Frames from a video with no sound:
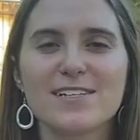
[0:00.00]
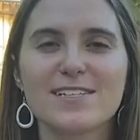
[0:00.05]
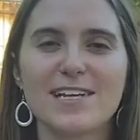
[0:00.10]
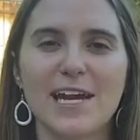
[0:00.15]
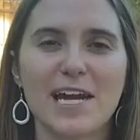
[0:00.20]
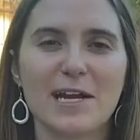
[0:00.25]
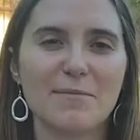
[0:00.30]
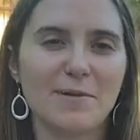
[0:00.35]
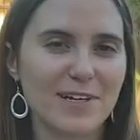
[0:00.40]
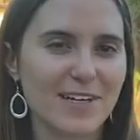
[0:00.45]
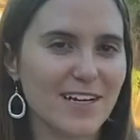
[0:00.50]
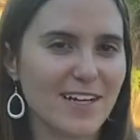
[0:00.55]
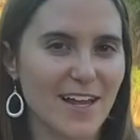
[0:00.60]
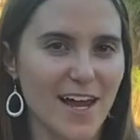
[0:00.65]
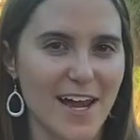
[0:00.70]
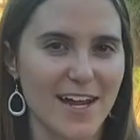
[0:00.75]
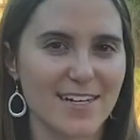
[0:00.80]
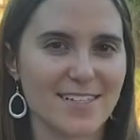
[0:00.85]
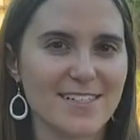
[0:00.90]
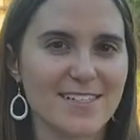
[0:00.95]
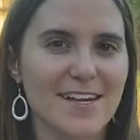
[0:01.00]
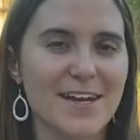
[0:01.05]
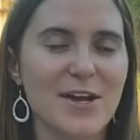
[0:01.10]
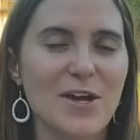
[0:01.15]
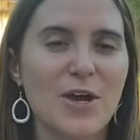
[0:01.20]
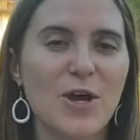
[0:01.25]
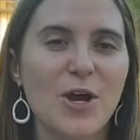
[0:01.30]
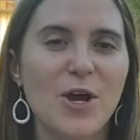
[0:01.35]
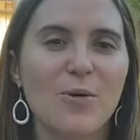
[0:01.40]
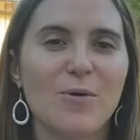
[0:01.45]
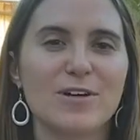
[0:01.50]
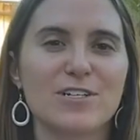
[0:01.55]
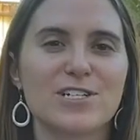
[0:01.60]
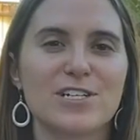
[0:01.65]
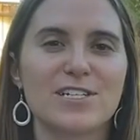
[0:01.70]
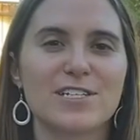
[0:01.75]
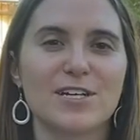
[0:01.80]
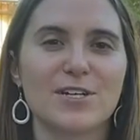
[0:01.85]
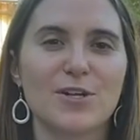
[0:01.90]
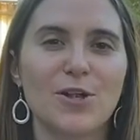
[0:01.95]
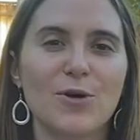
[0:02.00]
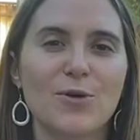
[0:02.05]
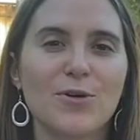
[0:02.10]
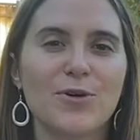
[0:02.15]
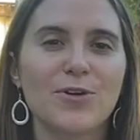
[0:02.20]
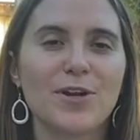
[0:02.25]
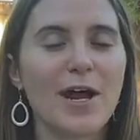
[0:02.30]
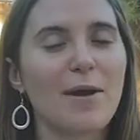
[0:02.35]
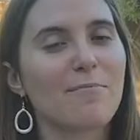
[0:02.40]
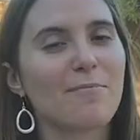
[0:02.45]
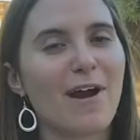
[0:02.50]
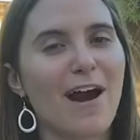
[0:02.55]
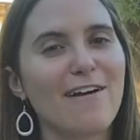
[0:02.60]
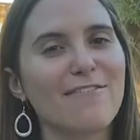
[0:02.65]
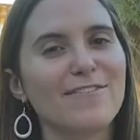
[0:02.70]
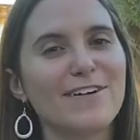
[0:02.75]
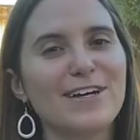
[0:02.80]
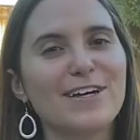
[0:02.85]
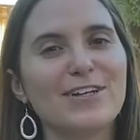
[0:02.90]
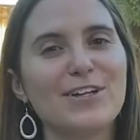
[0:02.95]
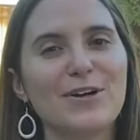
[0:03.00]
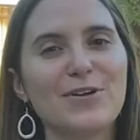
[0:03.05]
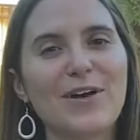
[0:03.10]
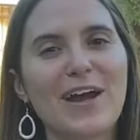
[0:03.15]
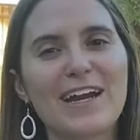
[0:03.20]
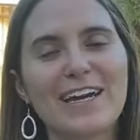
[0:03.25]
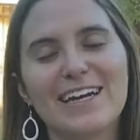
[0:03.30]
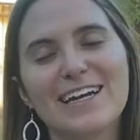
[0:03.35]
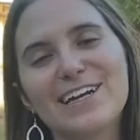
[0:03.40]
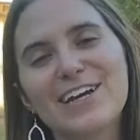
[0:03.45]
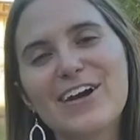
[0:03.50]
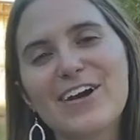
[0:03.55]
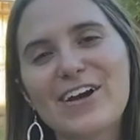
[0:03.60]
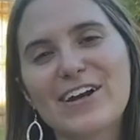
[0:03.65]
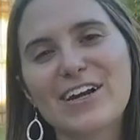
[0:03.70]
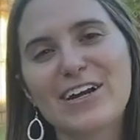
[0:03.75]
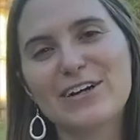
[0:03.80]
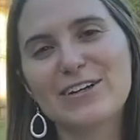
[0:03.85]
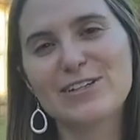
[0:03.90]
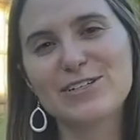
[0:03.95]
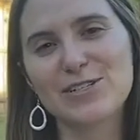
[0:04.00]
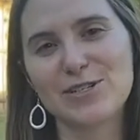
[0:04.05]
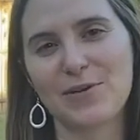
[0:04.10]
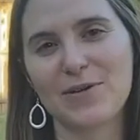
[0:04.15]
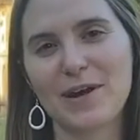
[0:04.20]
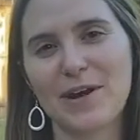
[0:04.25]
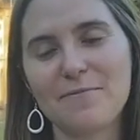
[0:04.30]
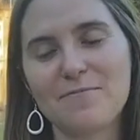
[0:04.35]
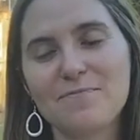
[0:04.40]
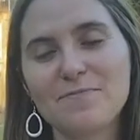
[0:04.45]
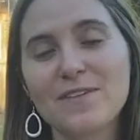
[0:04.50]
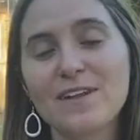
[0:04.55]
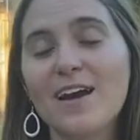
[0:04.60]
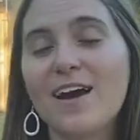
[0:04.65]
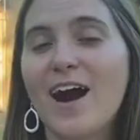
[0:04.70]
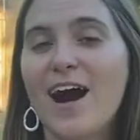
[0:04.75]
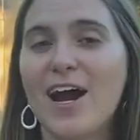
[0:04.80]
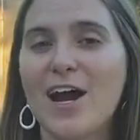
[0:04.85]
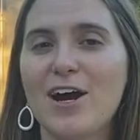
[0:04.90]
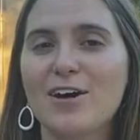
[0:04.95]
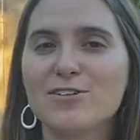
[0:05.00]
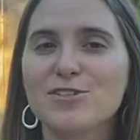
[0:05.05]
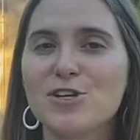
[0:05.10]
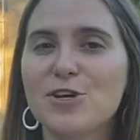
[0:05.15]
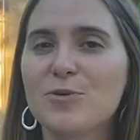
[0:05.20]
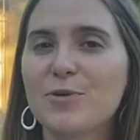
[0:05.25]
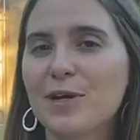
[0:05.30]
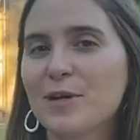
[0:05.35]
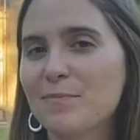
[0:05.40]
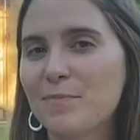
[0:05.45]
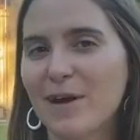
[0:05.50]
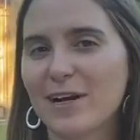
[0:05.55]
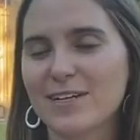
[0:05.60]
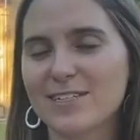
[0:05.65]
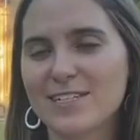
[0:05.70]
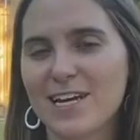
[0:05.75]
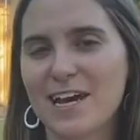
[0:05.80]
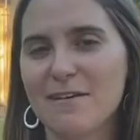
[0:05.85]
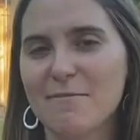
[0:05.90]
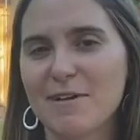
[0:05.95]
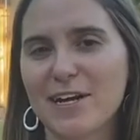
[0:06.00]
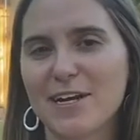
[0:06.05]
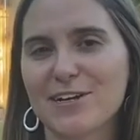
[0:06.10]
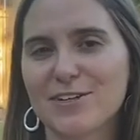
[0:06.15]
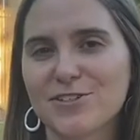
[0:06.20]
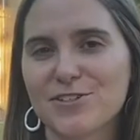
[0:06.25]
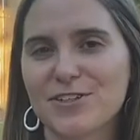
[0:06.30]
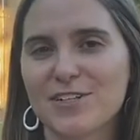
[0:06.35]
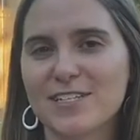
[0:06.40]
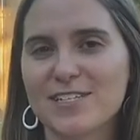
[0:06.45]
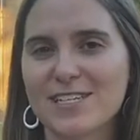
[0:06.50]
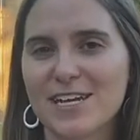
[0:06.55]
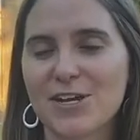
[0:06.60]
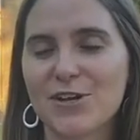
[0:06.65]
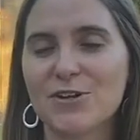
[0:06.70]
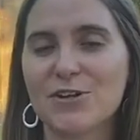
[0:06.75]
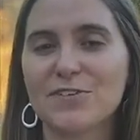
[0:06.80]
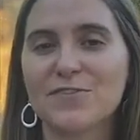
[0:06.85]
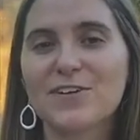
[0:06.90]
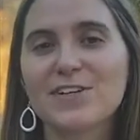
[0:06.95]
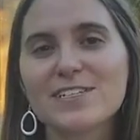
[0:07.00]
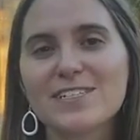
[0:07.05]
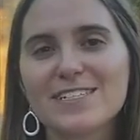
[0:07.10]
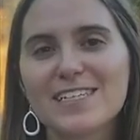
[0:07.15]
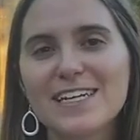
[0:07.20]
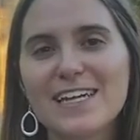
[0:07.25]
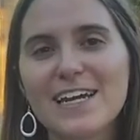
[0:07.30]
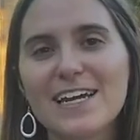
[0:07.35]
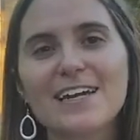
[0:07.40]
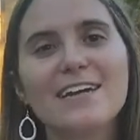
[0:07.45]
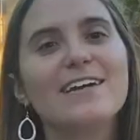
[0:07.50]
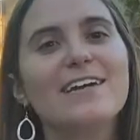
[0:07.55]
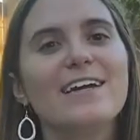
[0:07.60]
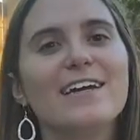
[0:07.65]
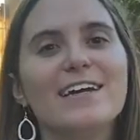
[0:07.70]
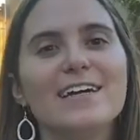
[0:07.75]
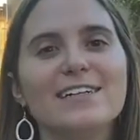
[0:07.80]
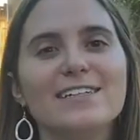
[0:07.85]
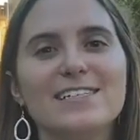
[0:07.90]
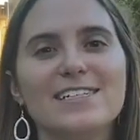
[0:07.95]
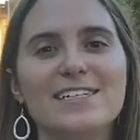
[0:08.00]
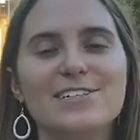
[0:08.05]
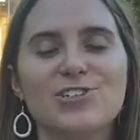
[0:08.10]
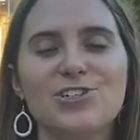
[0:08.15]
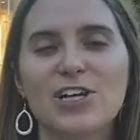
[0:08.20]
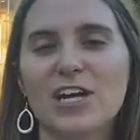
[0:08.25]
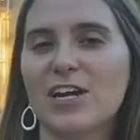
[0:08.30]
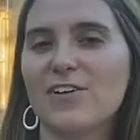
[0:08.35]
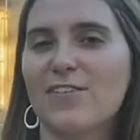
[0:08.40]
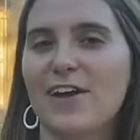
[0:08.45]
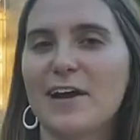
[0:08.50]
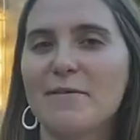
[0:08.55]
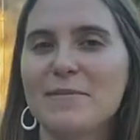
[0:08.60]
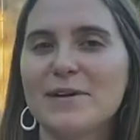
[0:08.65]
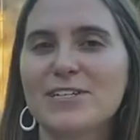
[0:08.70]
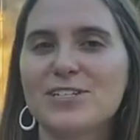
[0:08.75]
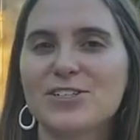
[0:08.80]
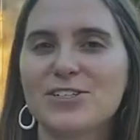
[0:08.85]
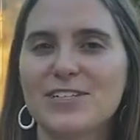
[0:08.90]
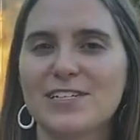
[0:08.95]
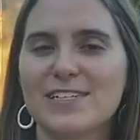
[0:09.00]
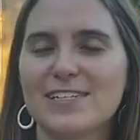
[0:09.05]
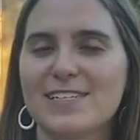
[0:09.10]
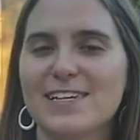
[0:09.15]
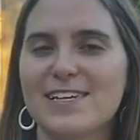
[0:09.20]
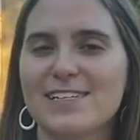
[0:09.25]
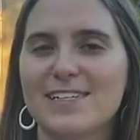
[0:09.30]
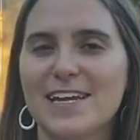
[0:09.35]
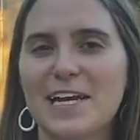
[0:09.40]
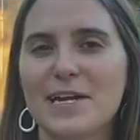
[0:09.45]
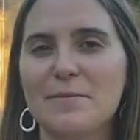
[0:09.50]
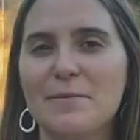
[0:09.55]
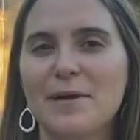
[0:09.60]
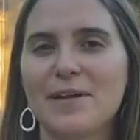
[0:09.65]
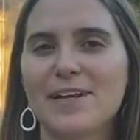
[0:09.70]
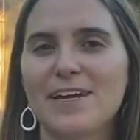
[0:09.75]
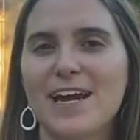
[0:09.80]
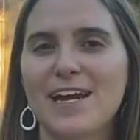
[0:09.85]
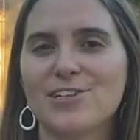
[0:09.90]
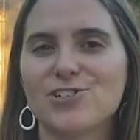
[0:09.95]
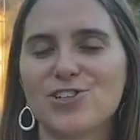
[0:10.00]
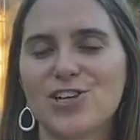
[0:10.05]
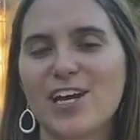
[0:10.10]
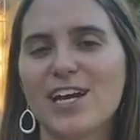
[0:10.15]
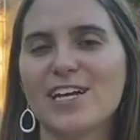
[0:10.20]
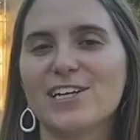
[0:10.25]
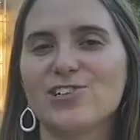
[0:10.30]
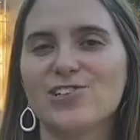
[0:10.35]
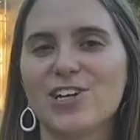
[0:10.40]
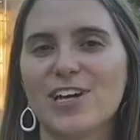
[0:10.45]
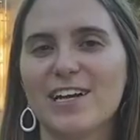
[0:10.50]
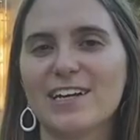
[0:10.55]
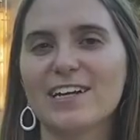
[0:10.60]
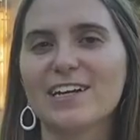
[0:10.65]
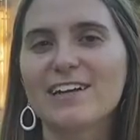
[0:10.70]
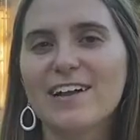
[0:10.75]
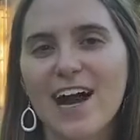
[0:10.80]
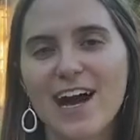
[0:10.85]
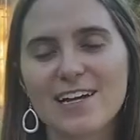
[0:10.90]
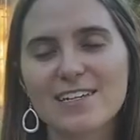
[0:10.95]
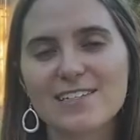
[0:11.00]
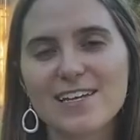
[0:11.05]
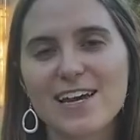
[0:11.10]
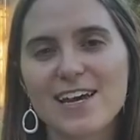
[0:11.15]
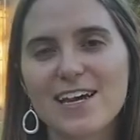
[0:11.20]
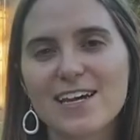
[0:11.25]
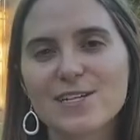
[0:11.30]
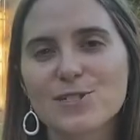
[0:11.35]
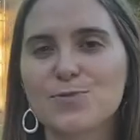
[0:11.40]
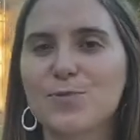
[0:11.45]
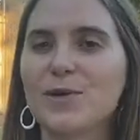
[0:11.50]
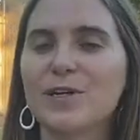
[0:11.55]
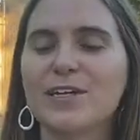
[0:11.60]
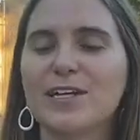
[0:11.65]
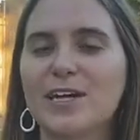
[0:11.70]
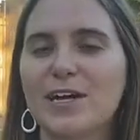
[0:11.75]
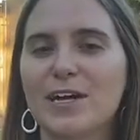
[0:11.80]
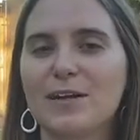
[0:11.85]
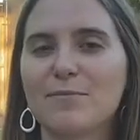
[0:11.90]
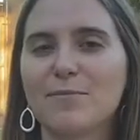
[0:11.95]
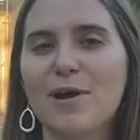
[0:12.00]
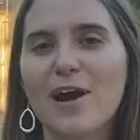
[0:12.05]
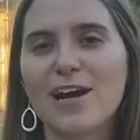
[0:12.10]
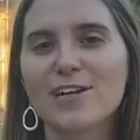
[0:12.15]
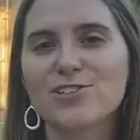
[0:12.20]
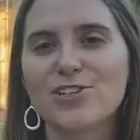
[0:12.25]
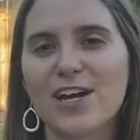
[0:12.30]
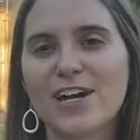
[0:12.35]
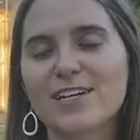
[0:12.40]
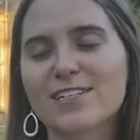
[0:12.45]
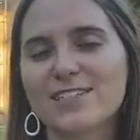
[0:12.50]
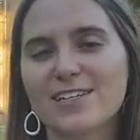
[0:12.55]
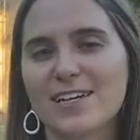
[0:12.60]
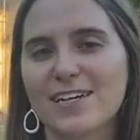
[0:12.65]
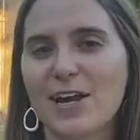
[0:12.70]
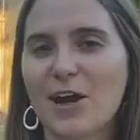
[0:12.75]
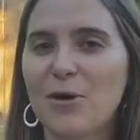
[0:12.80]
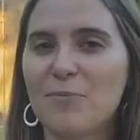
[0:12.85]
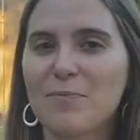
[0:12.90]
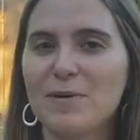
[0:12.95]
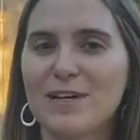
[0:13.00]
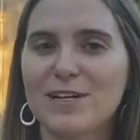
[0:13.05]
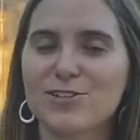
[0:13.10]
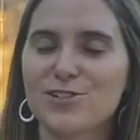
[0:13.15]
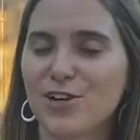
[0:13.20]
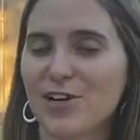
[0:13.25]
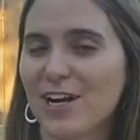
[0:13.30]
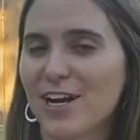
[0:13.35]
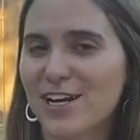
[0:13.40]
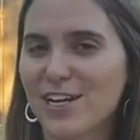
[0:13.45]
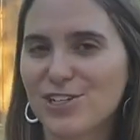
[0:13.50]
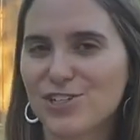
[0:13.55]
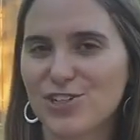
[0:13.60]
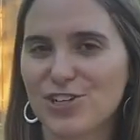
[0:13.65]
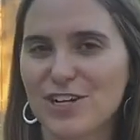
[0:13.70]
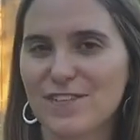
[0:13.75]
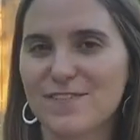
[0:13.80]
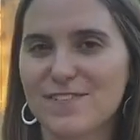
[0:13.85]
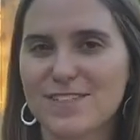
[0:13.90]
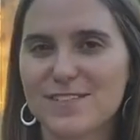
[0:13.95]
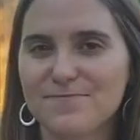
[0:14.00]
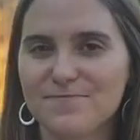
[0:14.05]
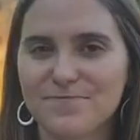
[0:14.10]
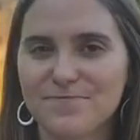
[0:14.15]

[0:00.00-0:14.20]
Sustainability Alliance, which is a local nonprofit located here in Arizona. I also work part-time at Arizona State University, teaching environmental and sustainability education classes, working on projects, and helping start initiatives.